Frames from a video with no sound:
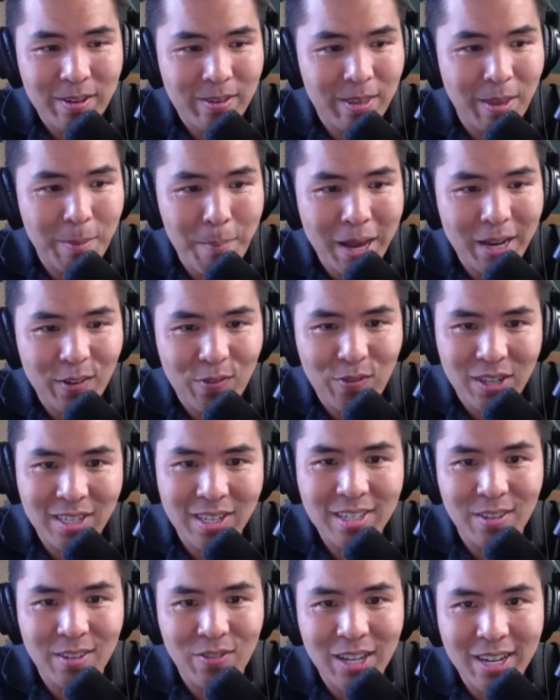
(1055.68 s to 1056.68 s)
the
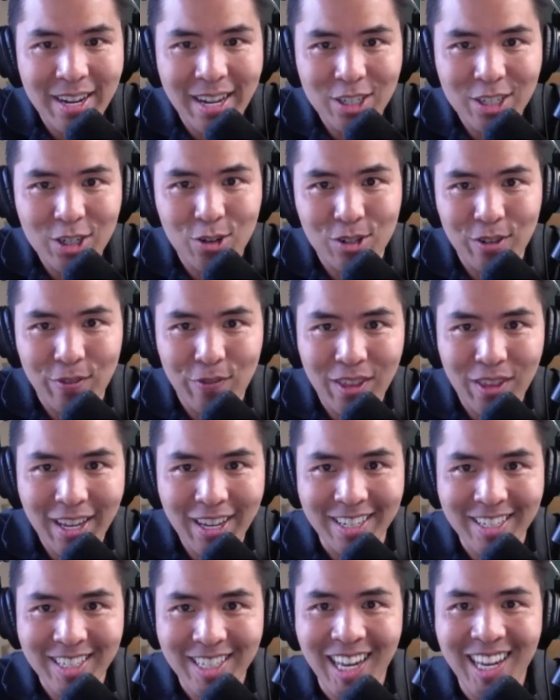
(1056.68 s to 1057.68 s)
metaphysics of the natures of
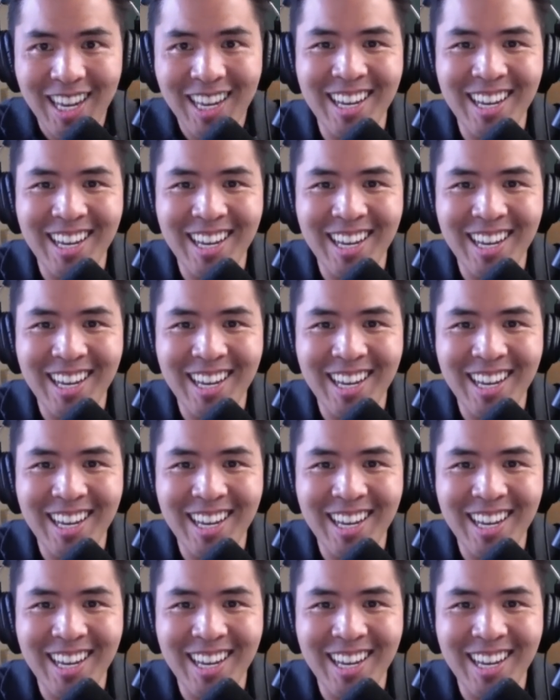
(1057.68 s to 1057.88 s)
things.